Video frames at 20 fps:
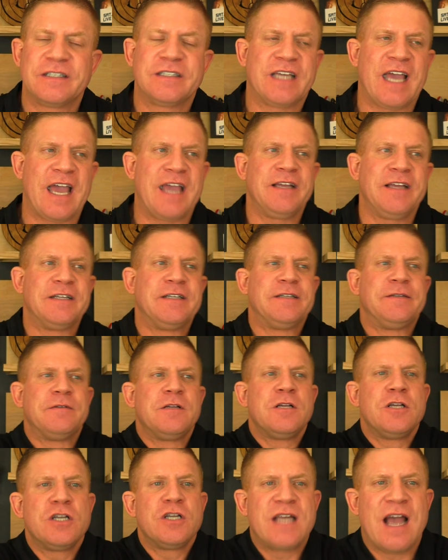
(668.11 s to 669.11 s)
Okay.
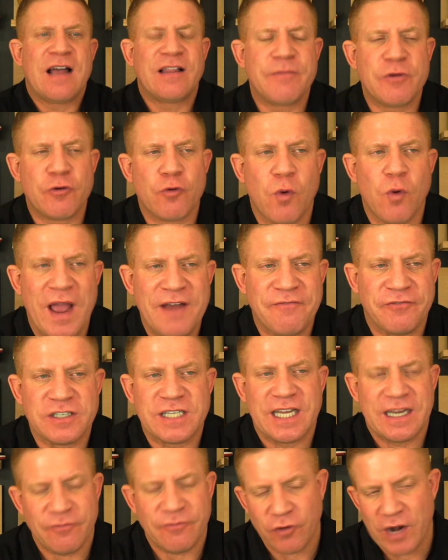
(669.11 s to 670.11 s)
Now let me rewind for a
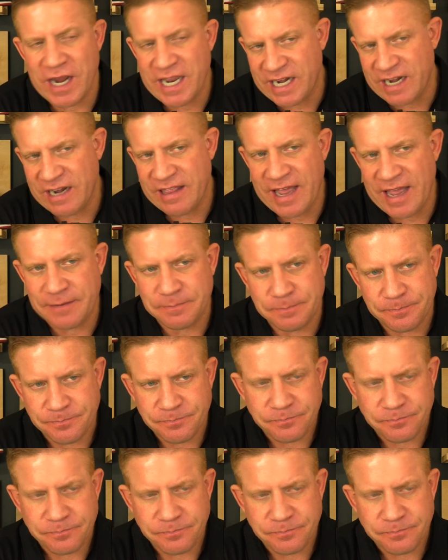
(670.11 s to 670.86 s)
second before I get into that.